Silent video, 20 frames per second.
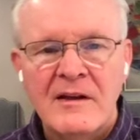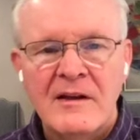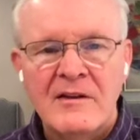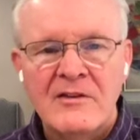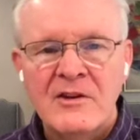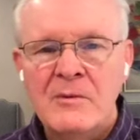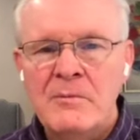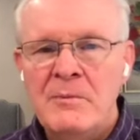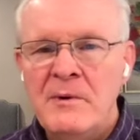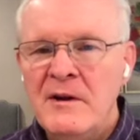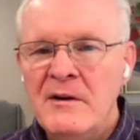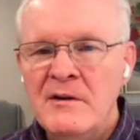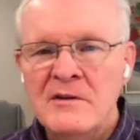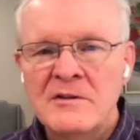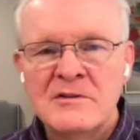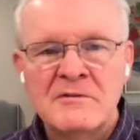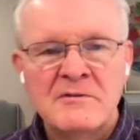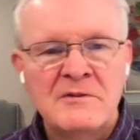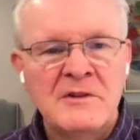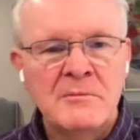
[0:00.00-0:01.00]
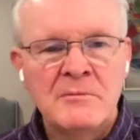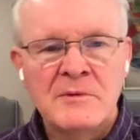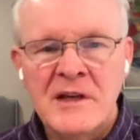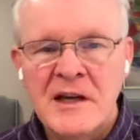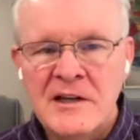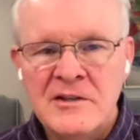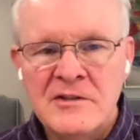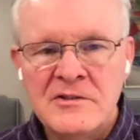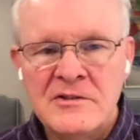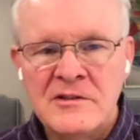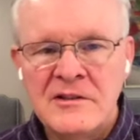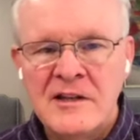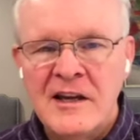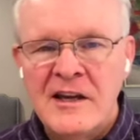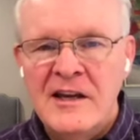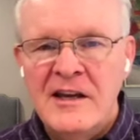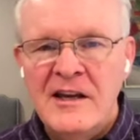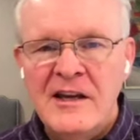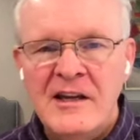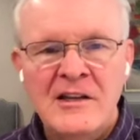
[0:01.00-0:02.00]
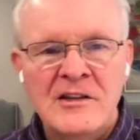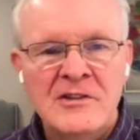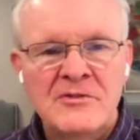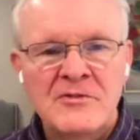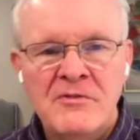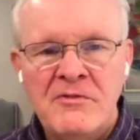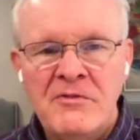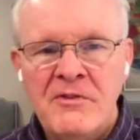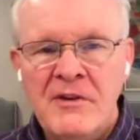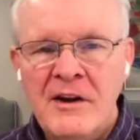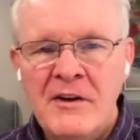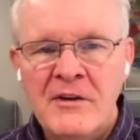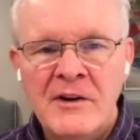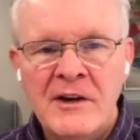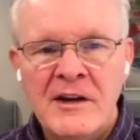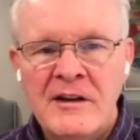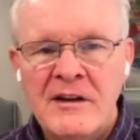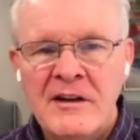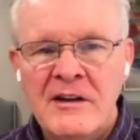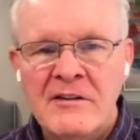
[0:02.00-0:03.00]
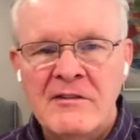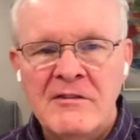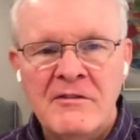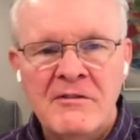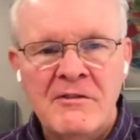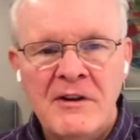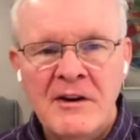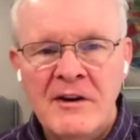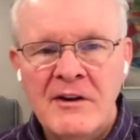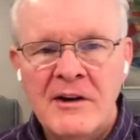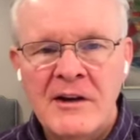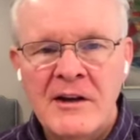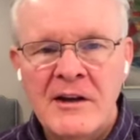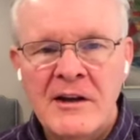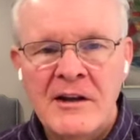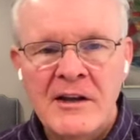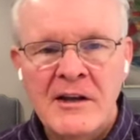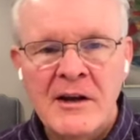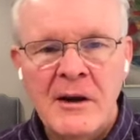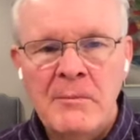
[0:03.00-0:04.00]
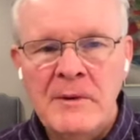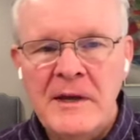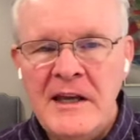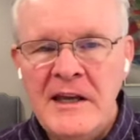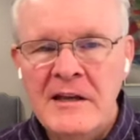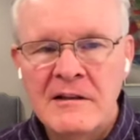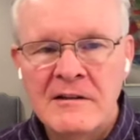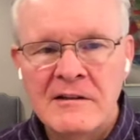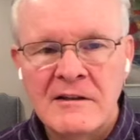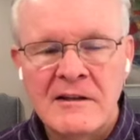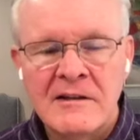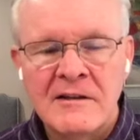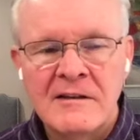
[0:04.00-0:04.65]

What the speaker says: The appearance of temptation is very, very appealing.